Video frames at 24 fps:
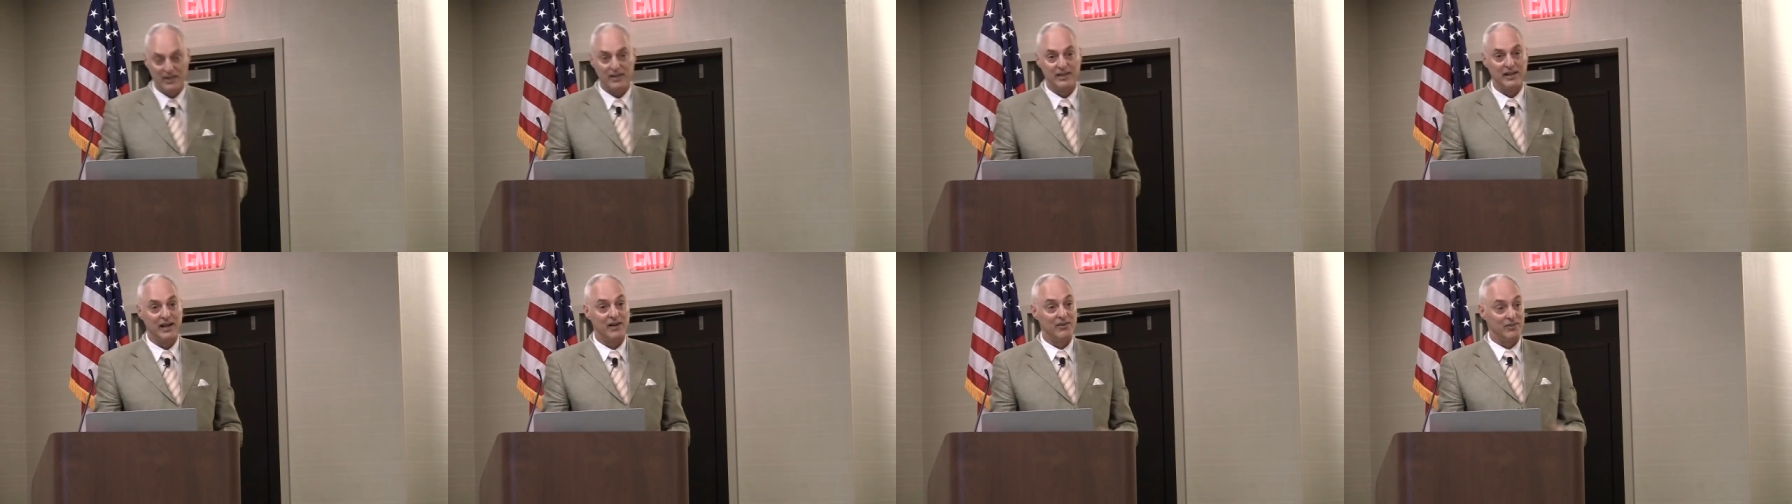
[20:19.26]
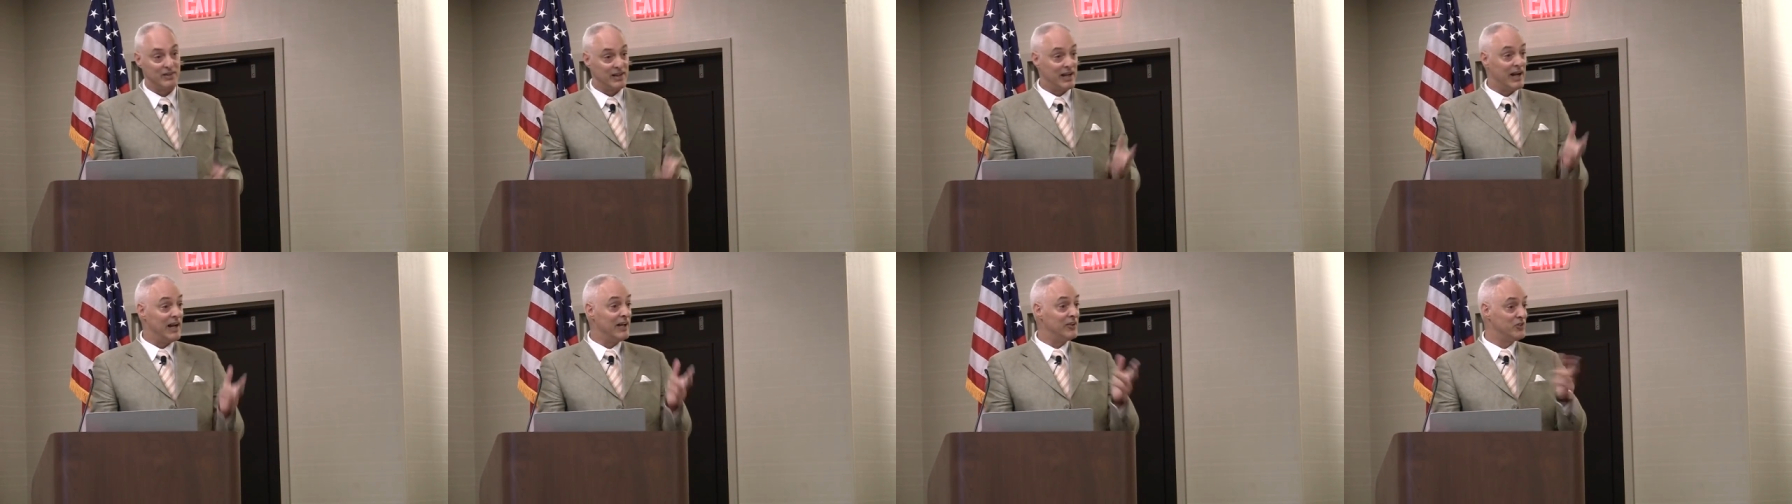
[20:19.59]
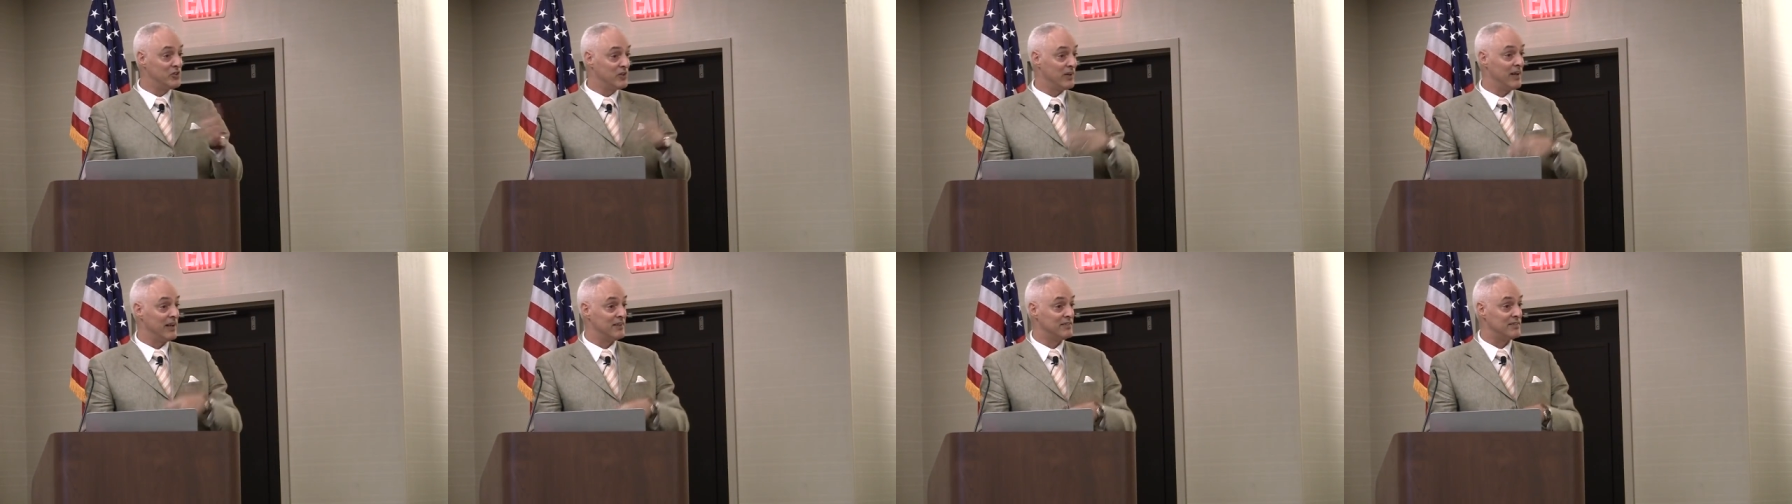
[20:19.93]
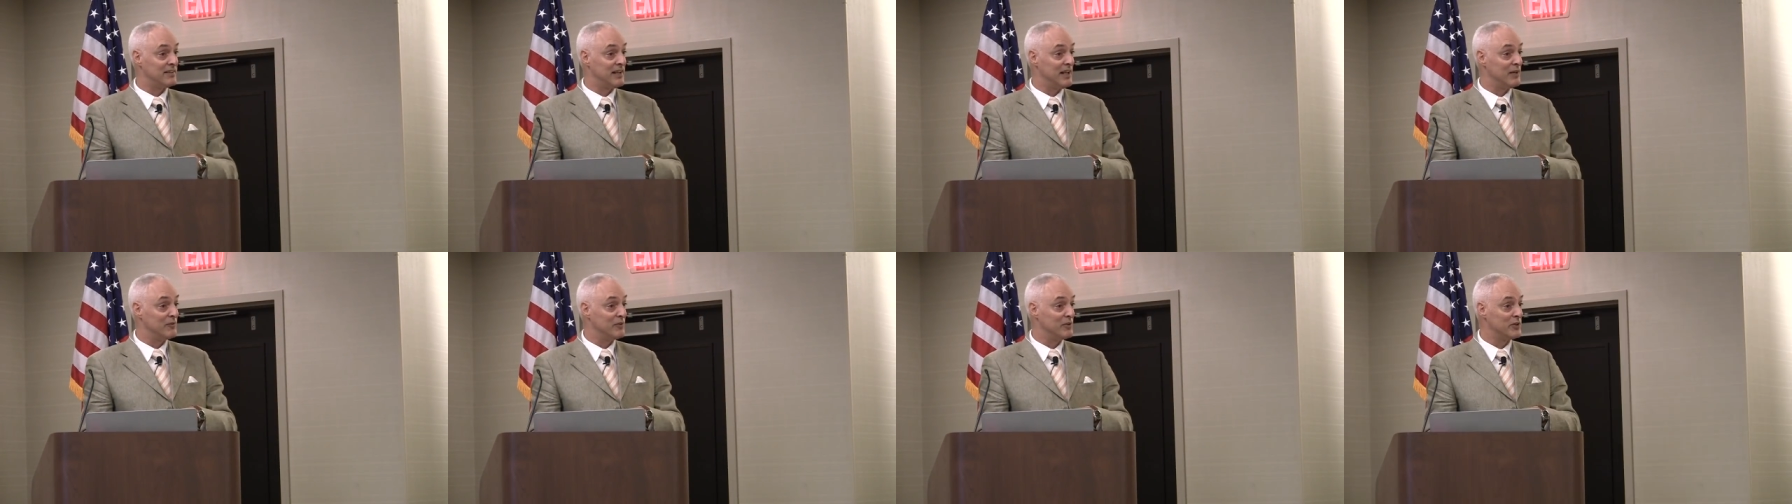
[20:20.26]
Now,
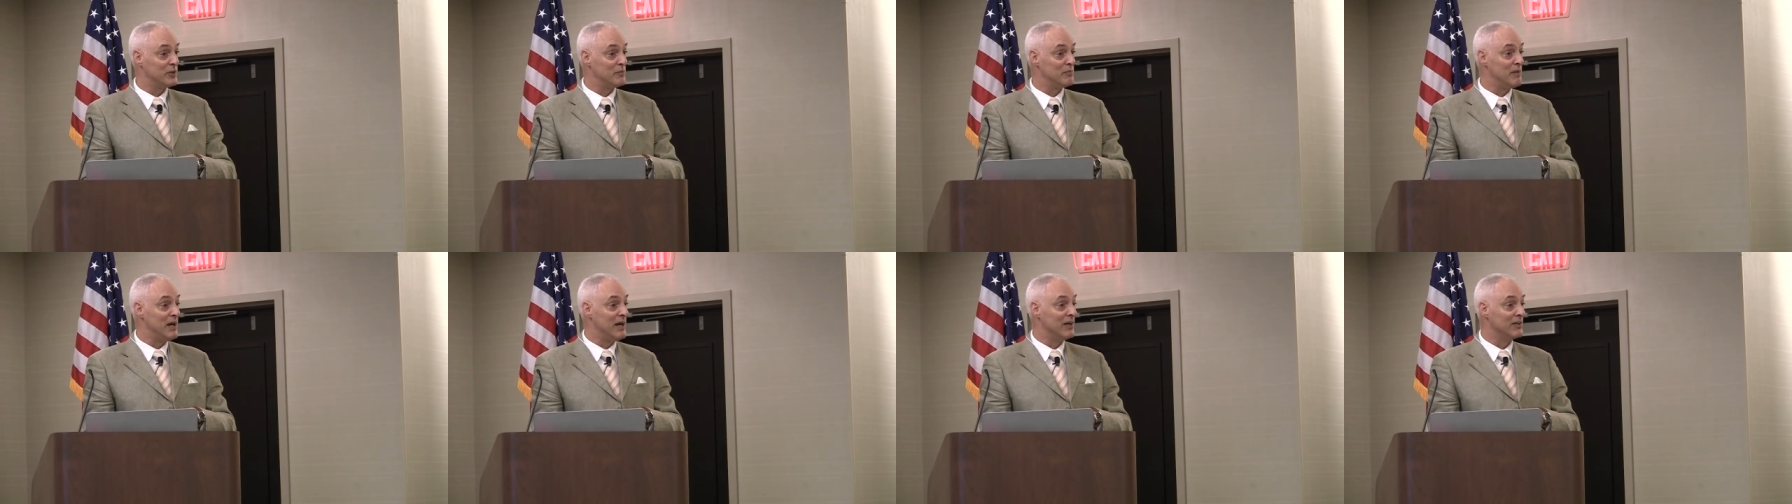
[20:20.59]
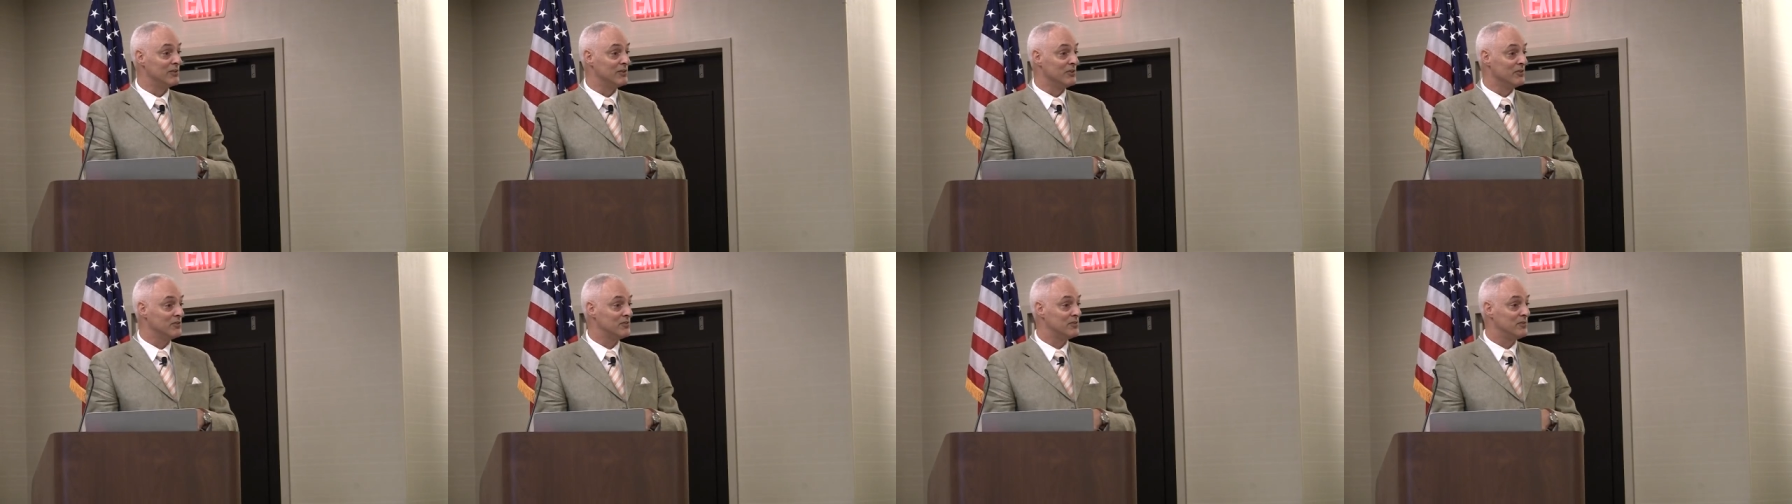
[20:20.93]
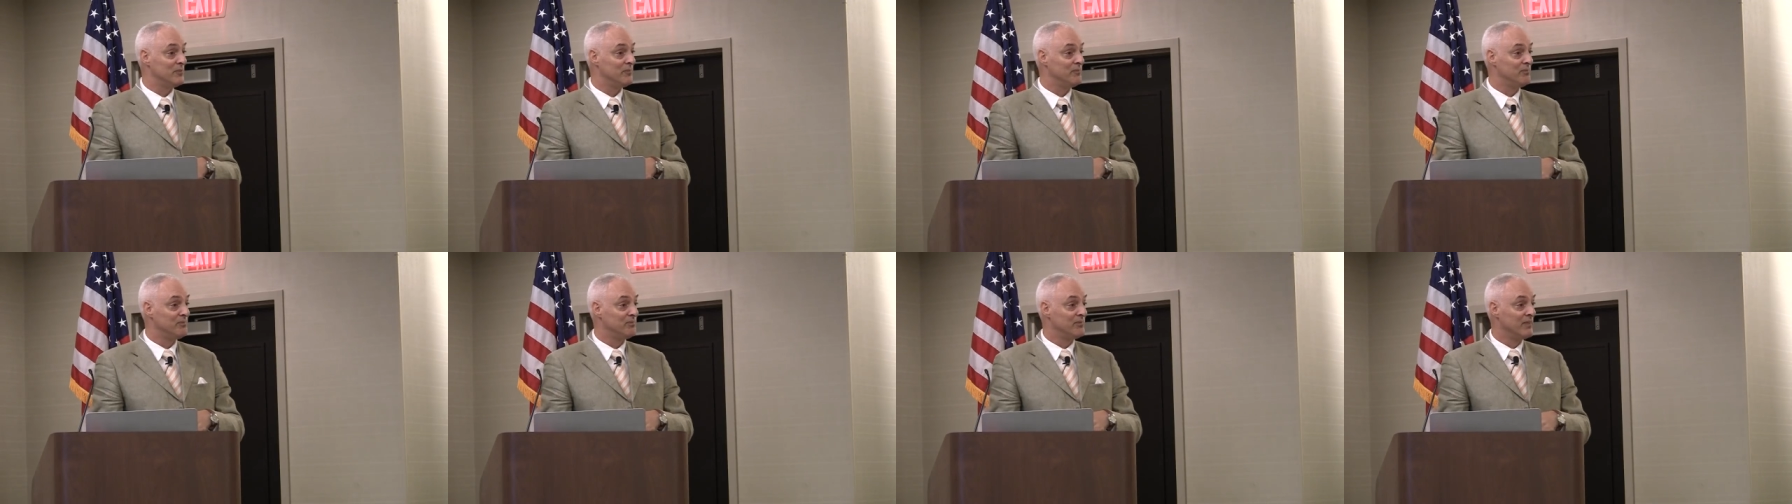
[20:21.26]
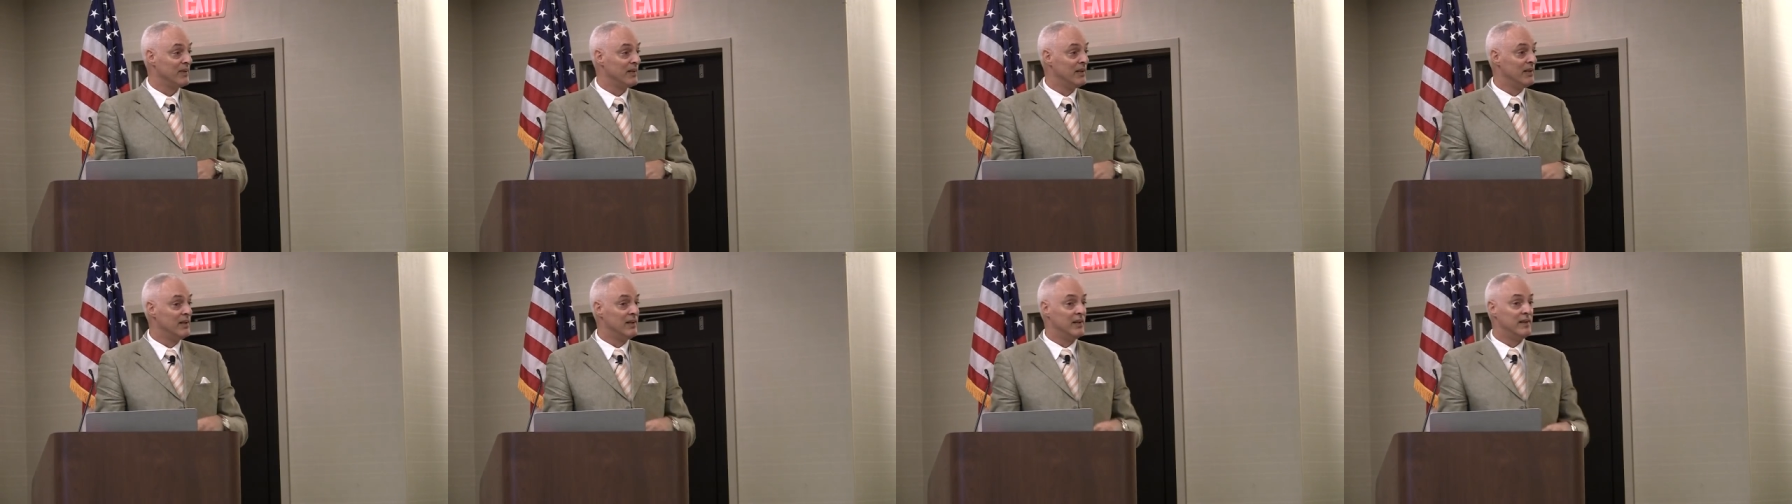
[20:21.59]
contrast that with the Mongols.
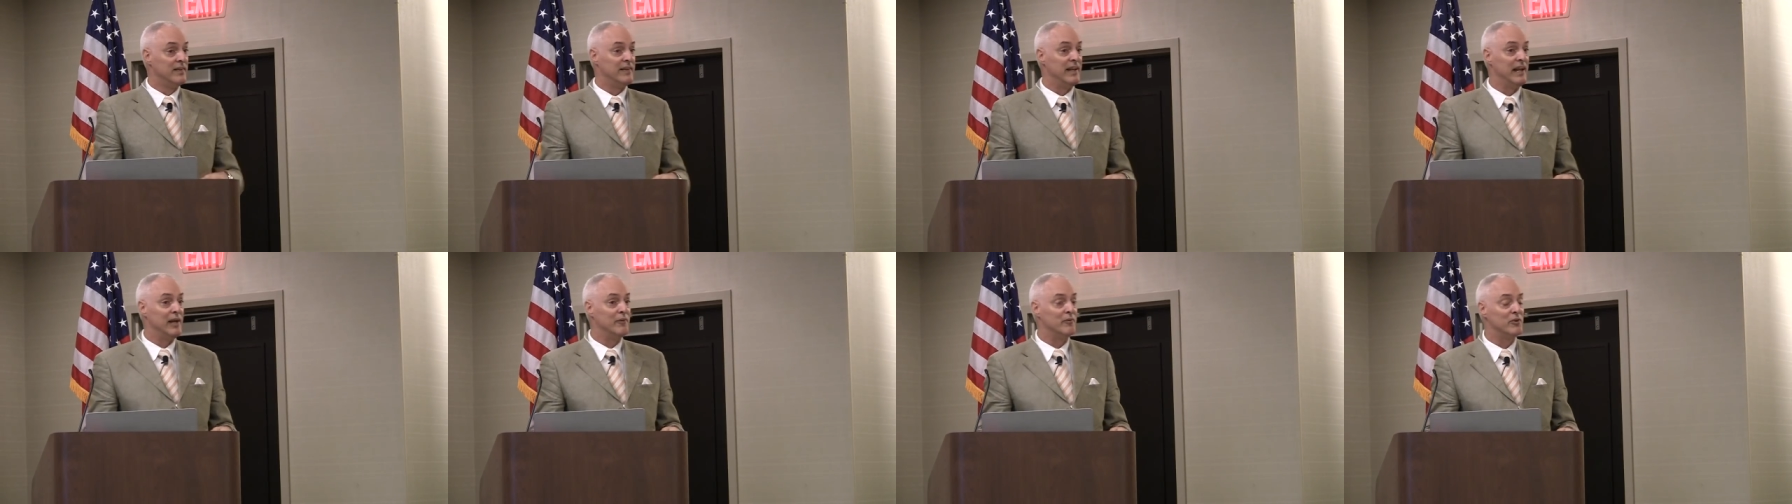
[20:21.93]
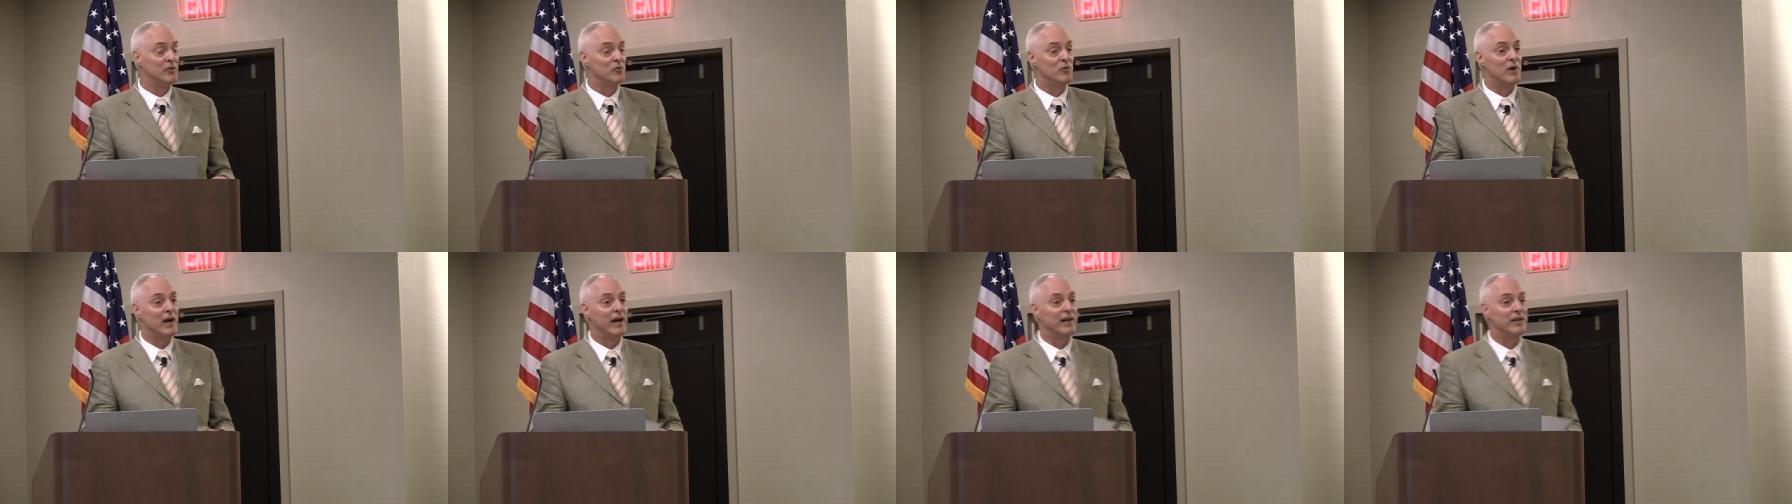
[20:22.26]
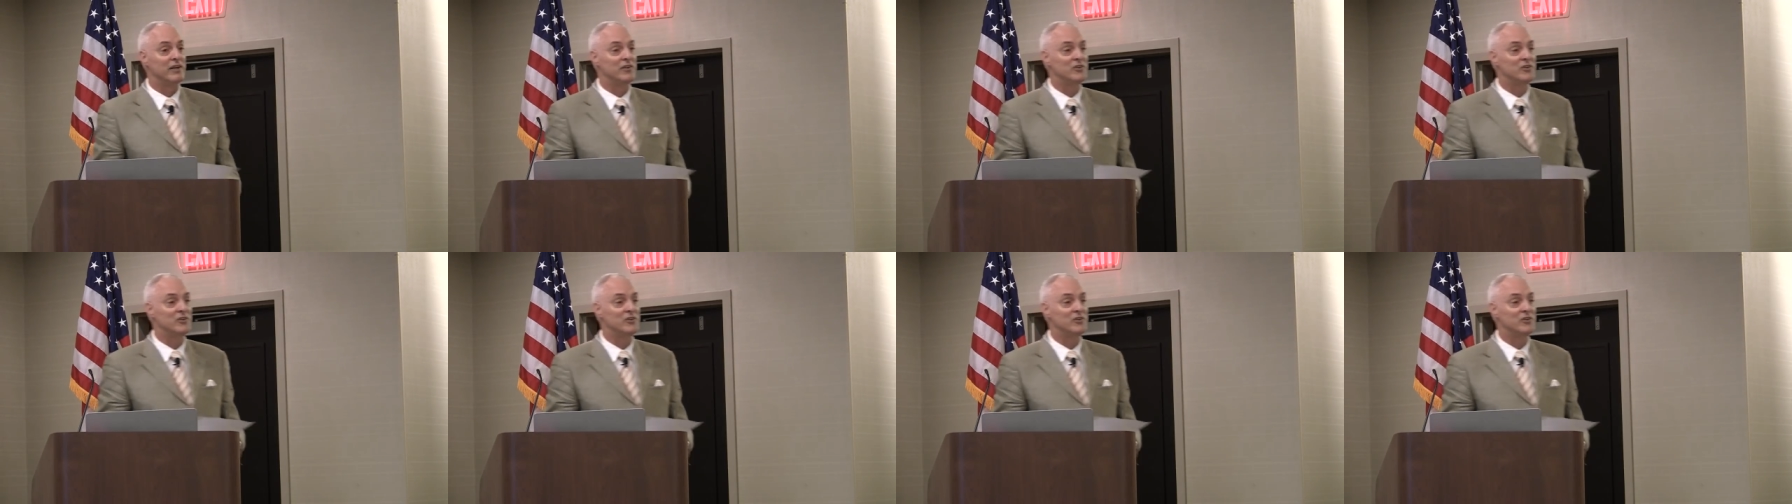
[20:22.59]
They would ride